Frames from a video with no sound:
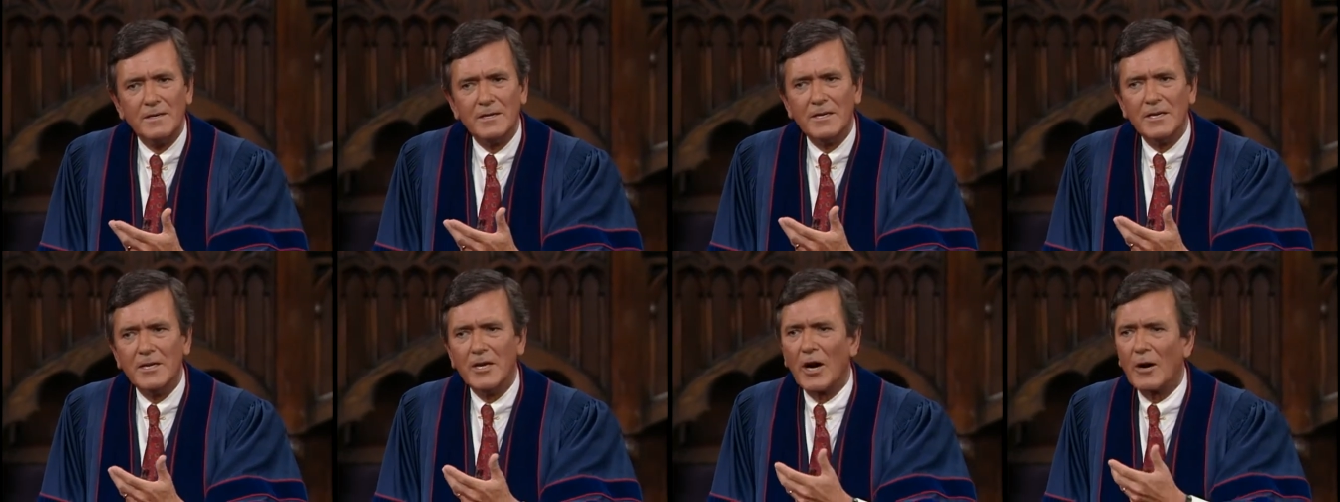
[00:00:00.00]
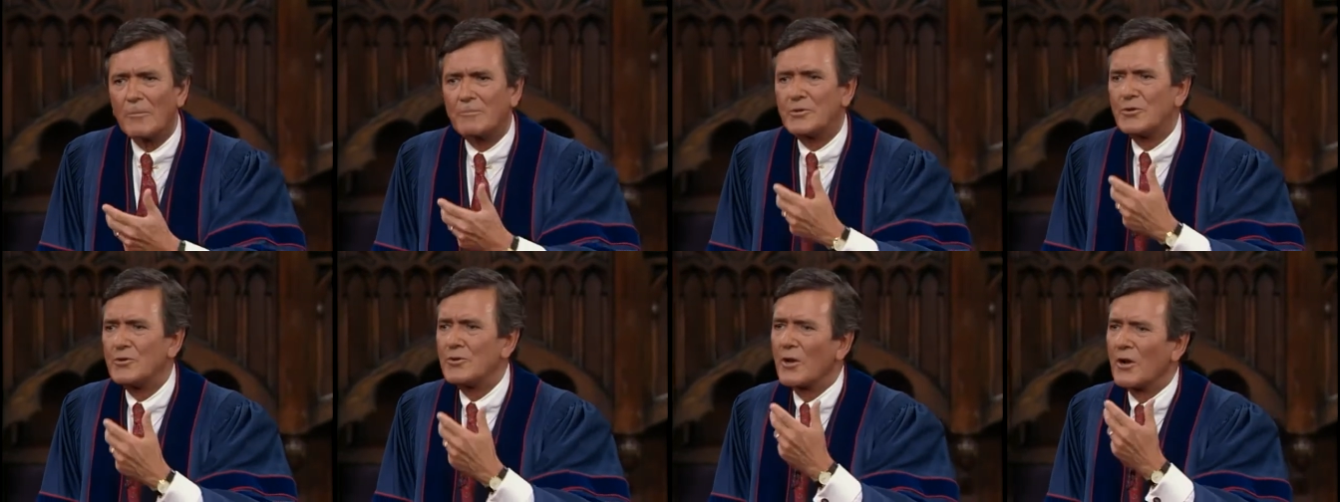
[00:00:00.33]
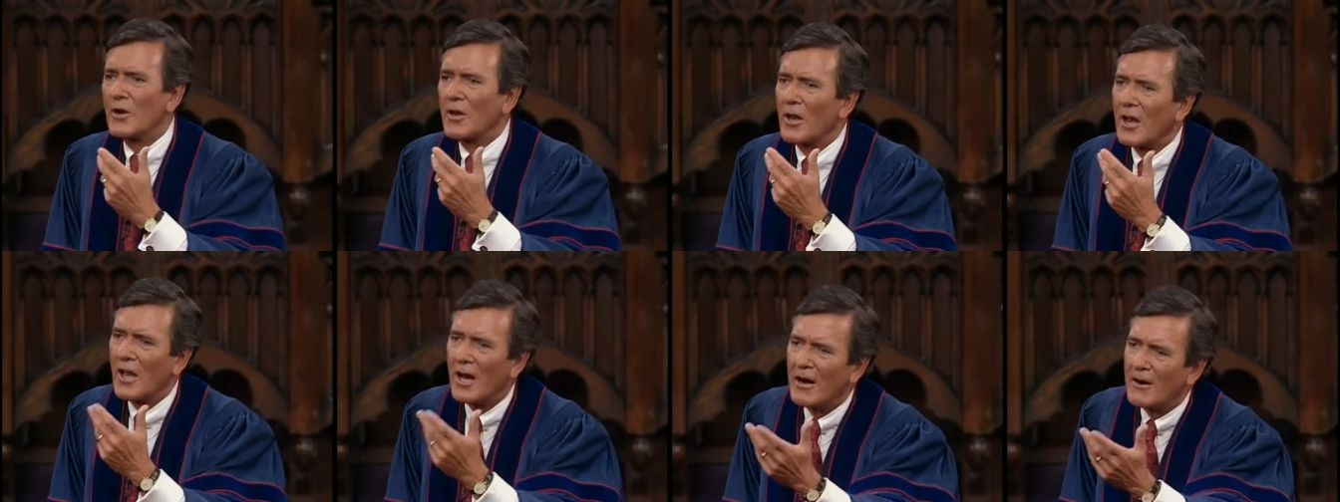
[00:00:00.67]
He helps you to
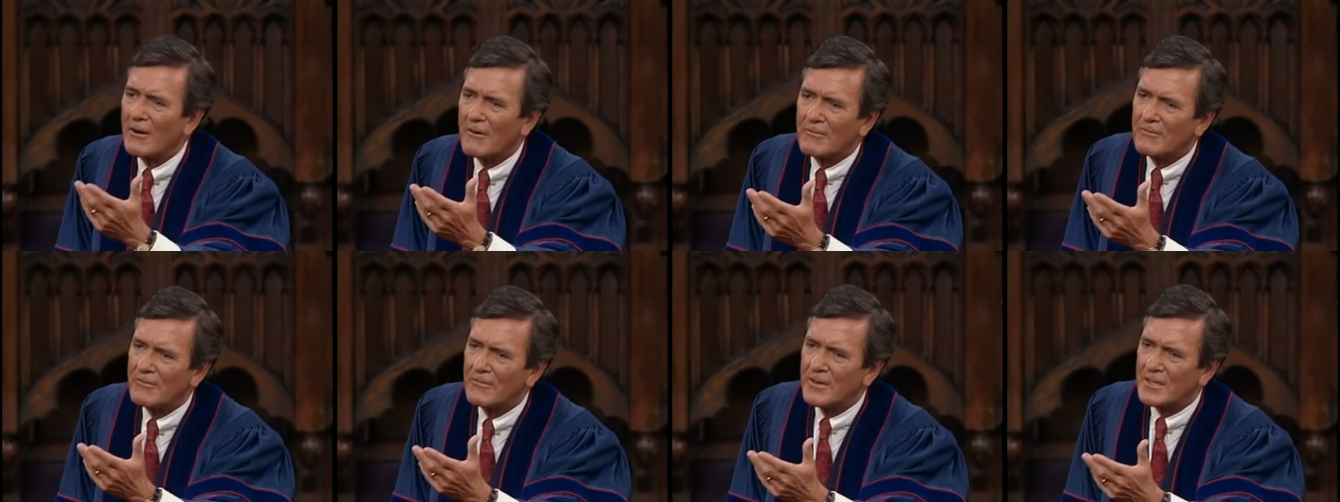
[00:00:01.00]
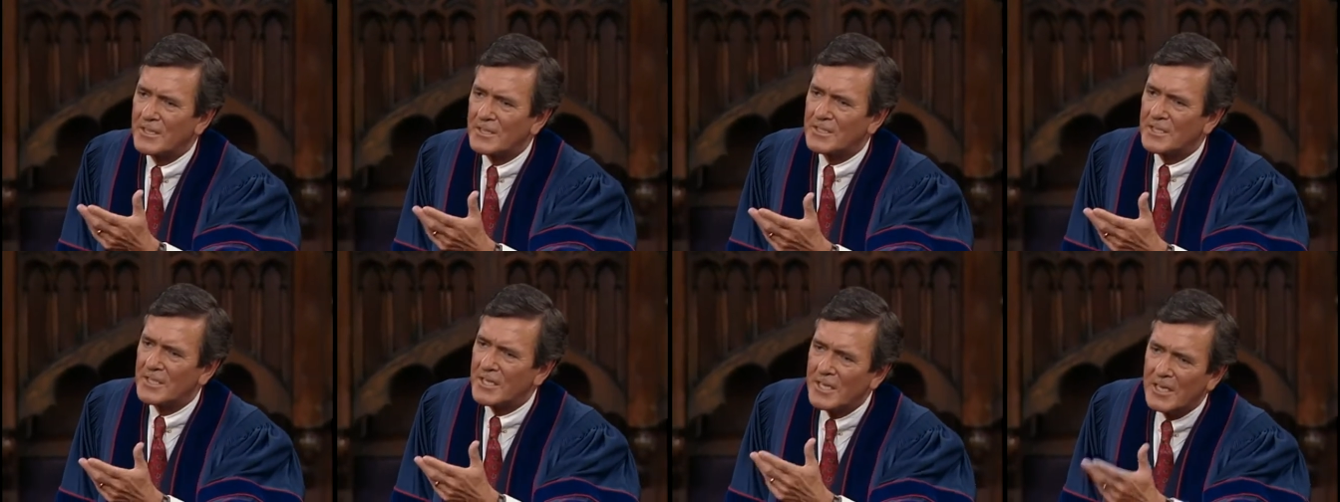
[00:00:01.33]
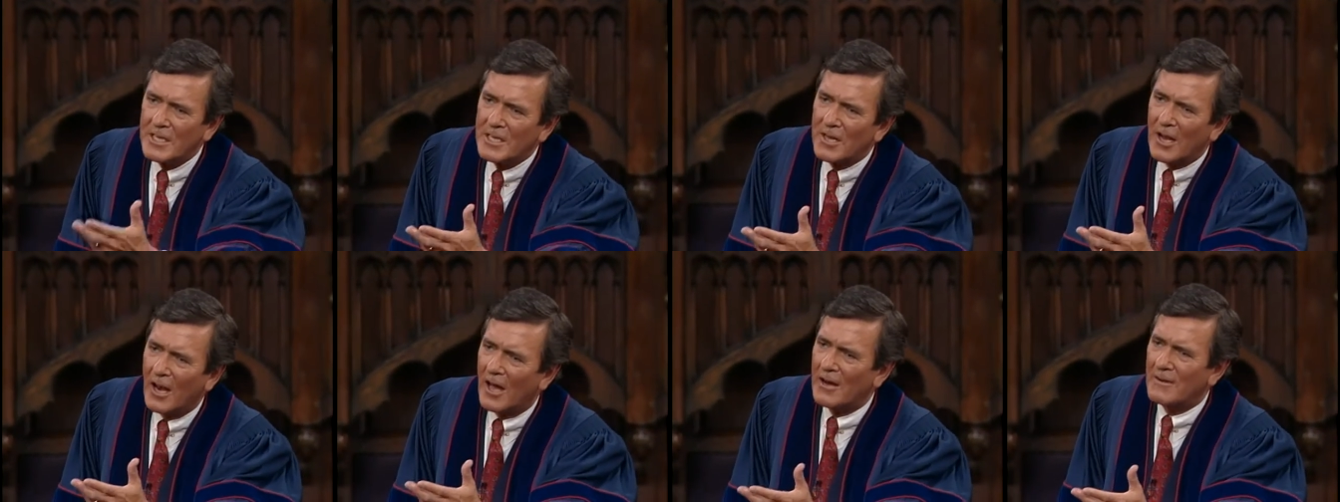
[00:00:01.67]
love as
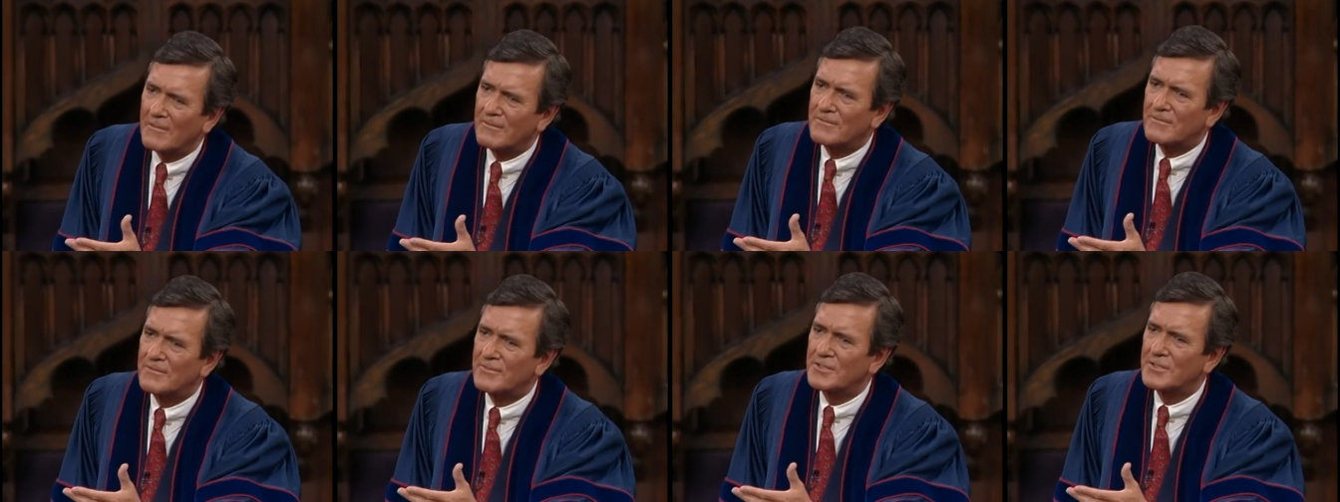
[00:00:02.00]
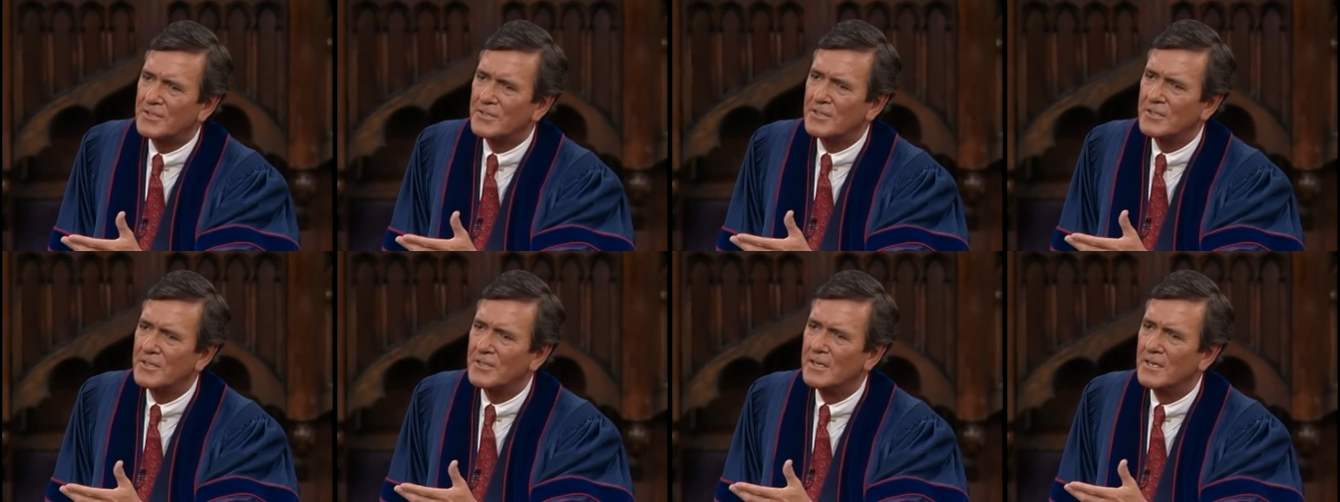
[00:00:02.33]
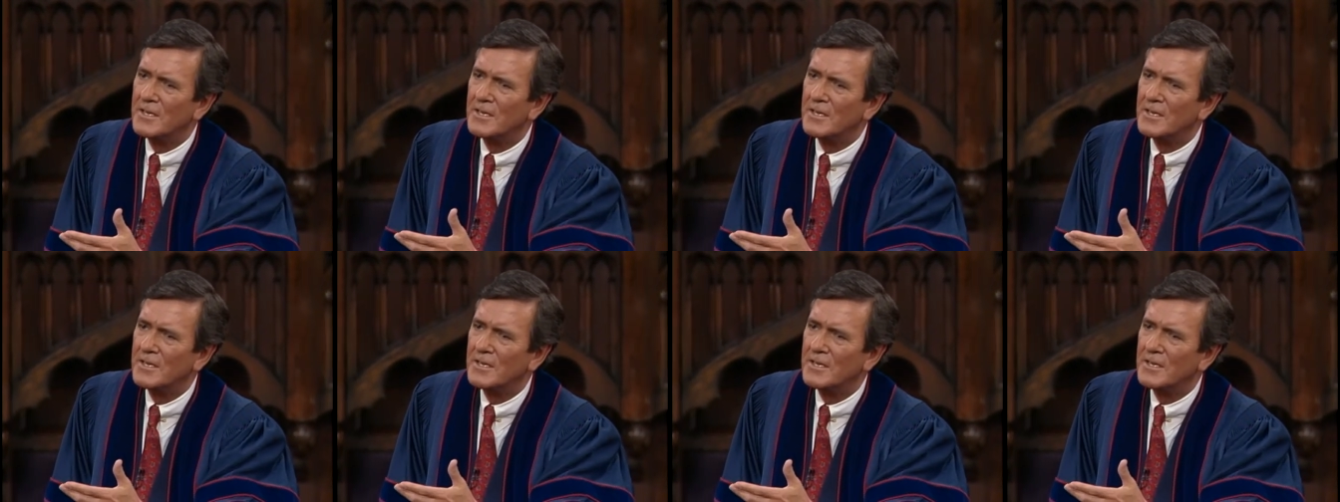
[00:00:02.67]
He loves.